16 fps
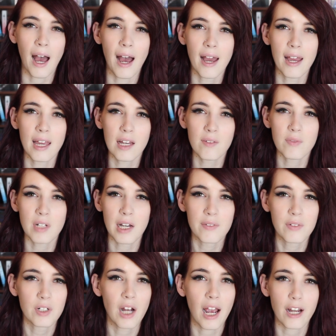I have
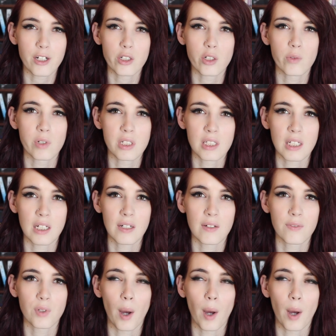never actually received